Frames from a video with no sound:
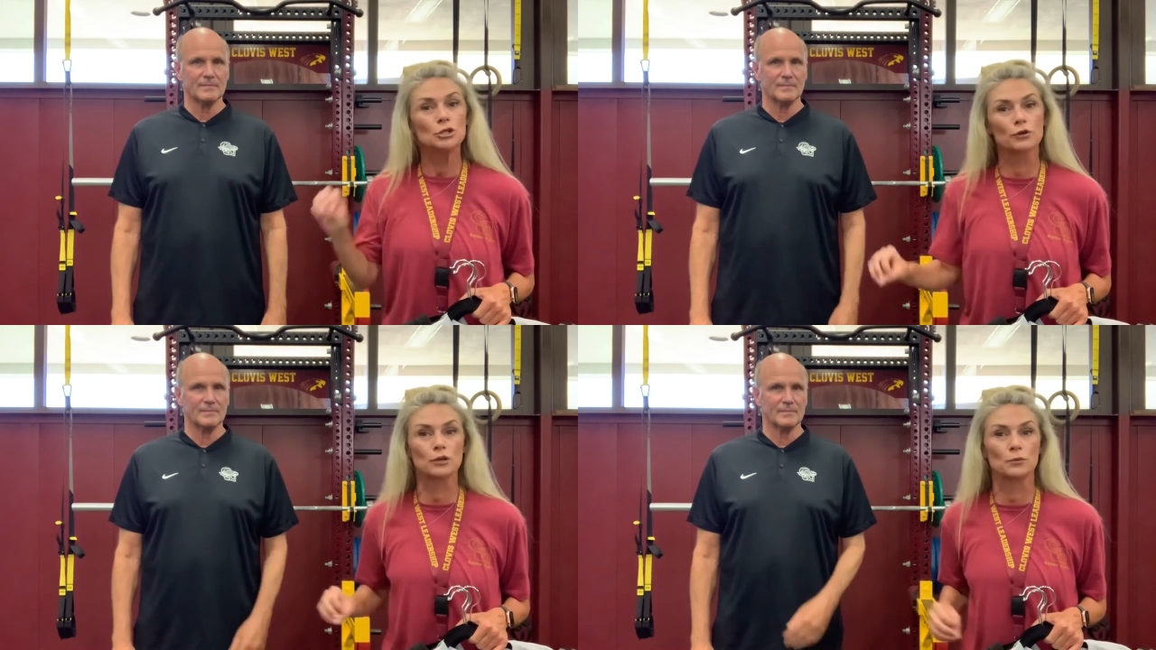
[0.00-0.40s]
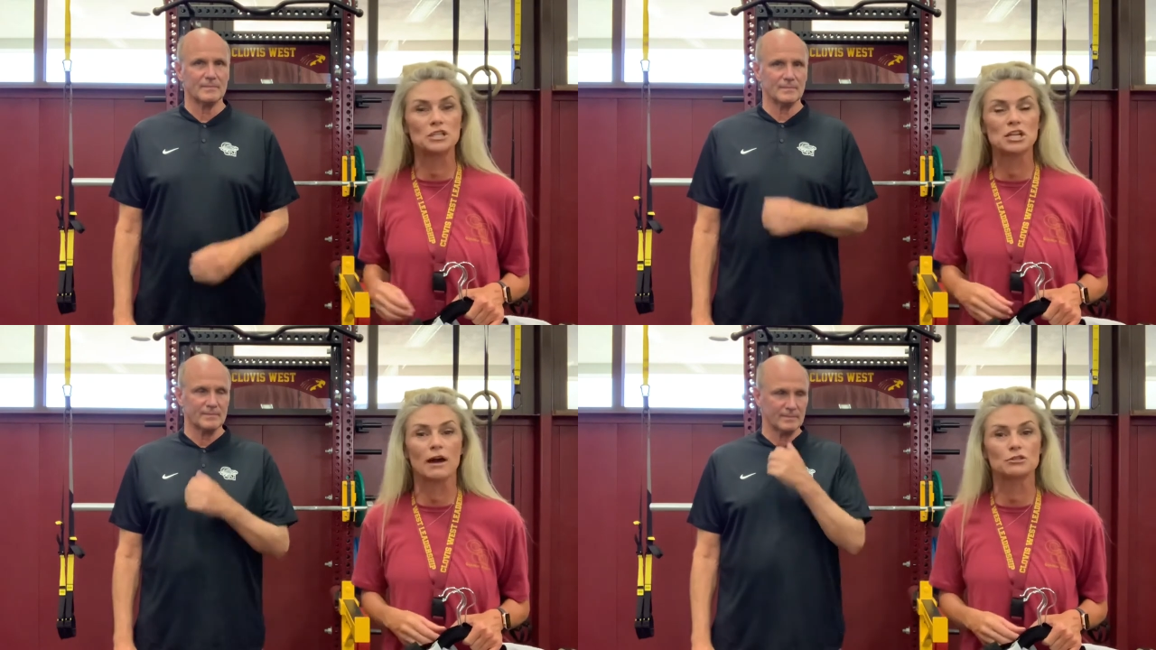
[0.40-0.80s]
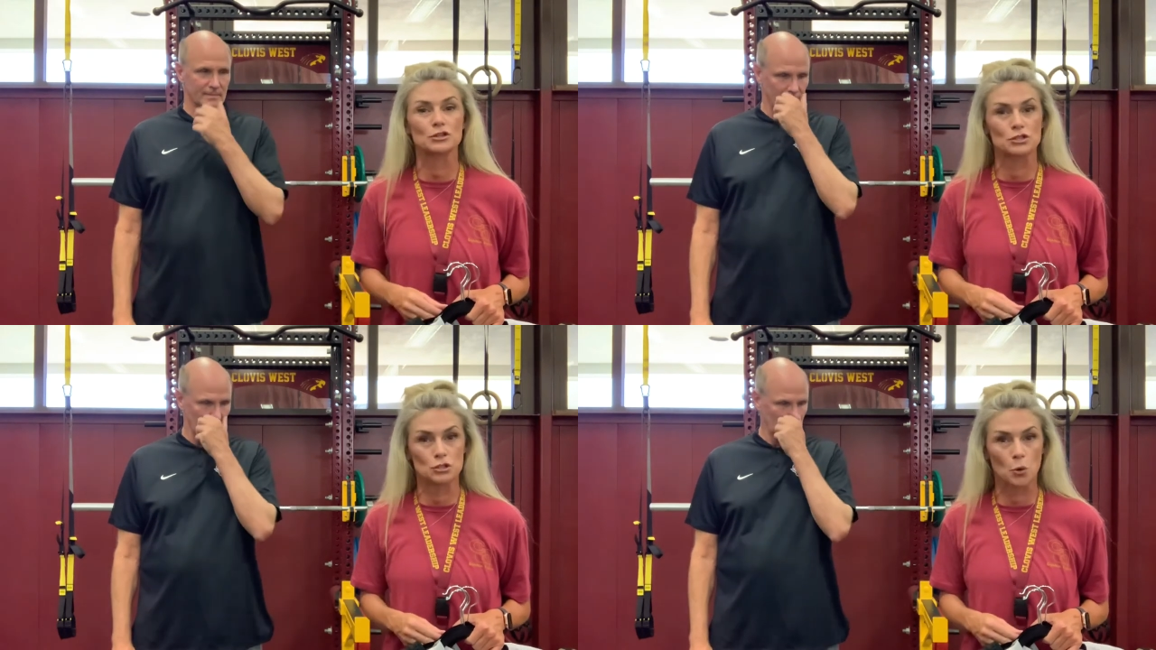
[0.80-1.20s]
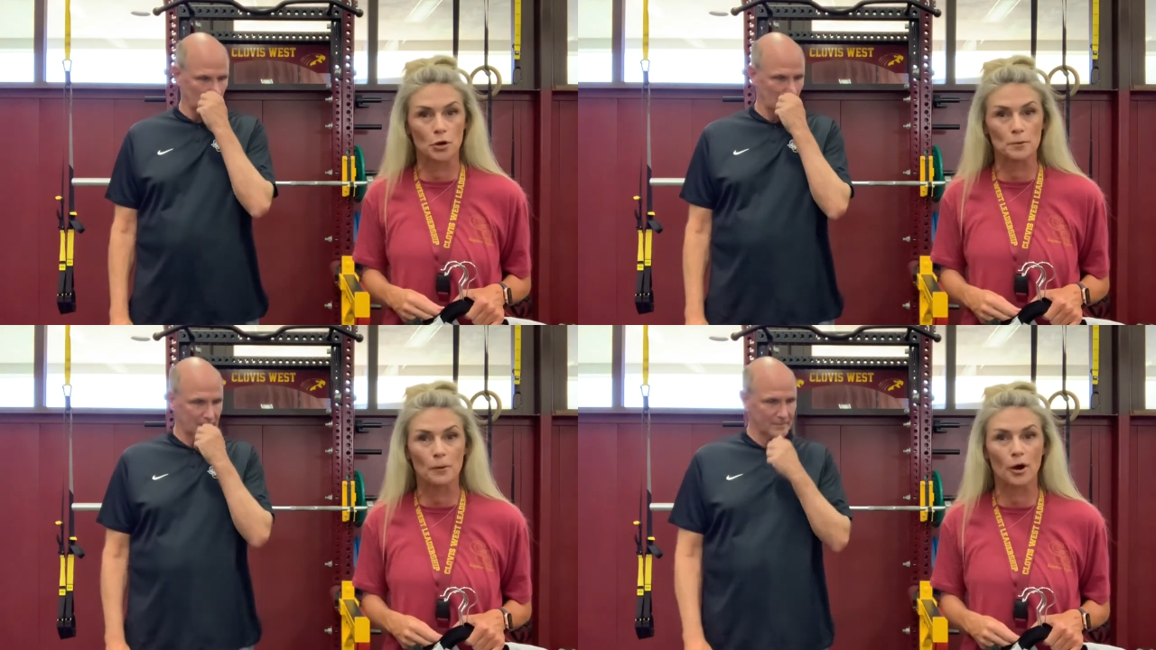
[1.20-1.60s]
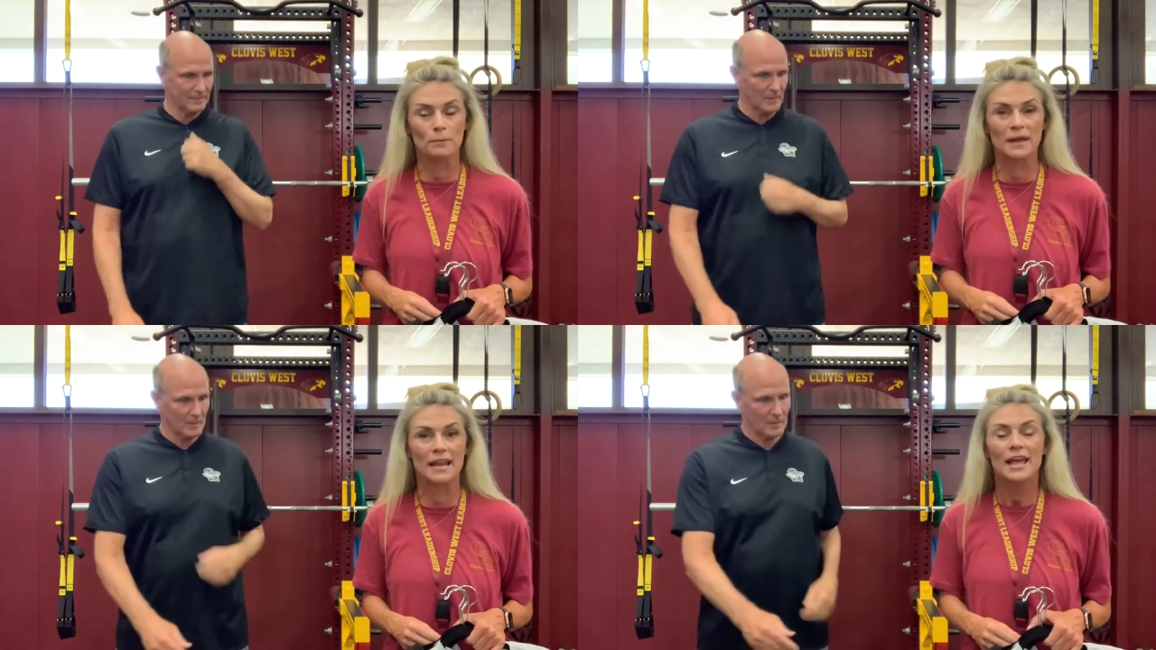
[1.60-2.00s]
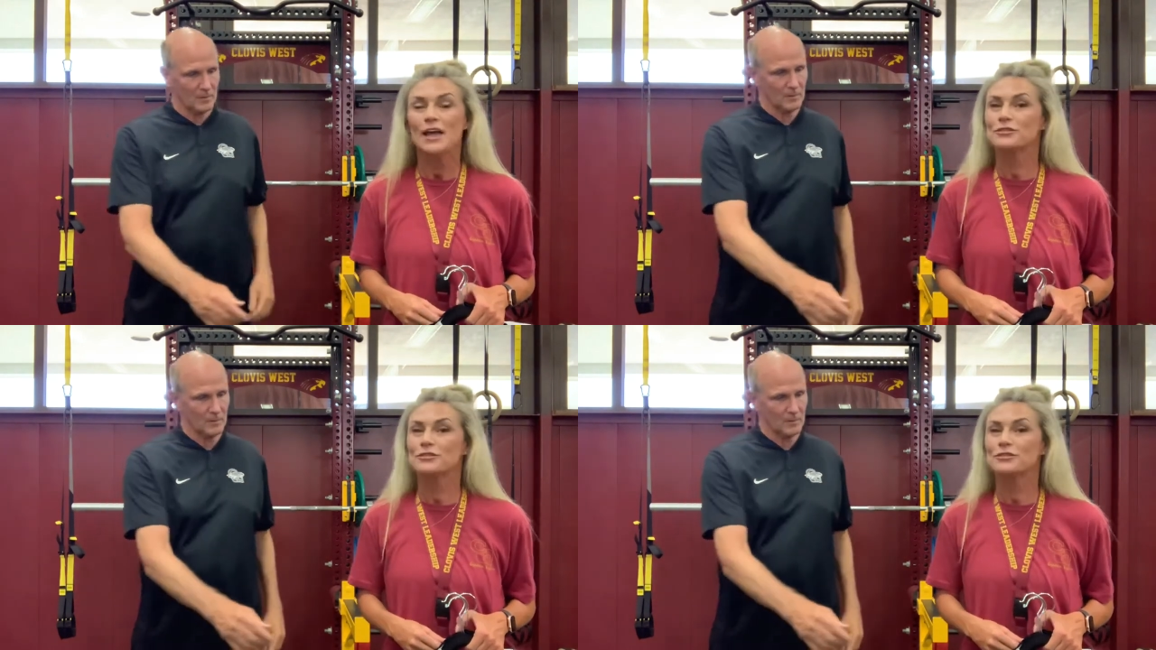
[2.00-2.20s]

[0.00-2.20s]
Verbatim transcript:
Speaker 1: You can reach out to the SOAR department.